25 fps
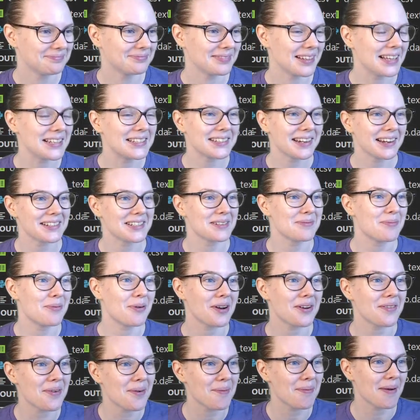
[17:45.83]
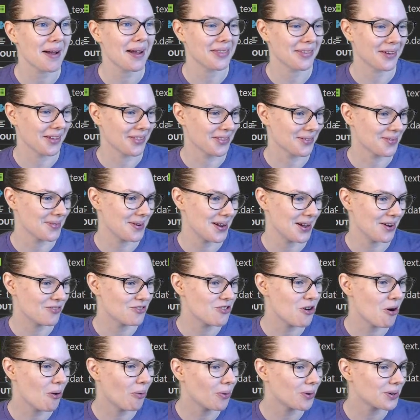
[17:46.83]
It's not supported for Python 3. Of
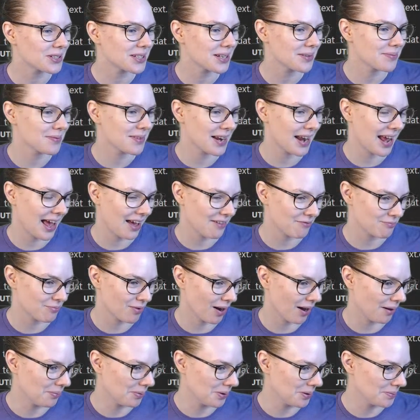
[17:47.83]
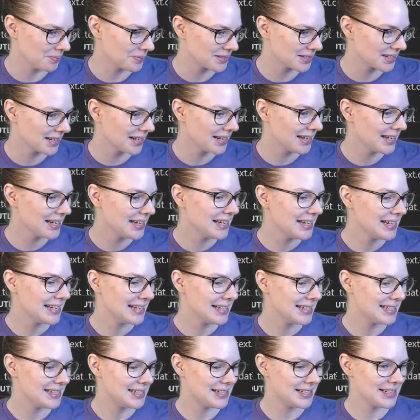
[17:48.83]
course I'm gonna have problems.
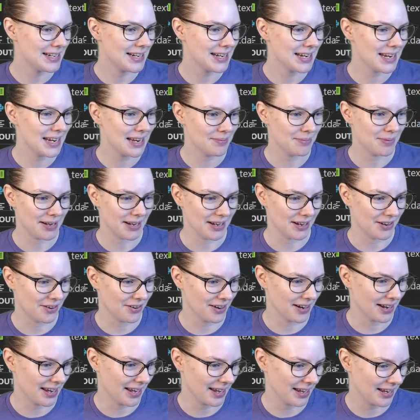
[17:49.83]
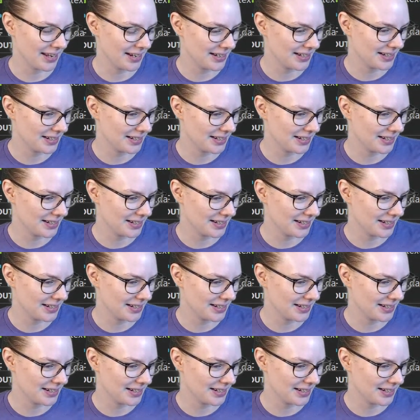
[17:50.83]
Jiminy Cricket.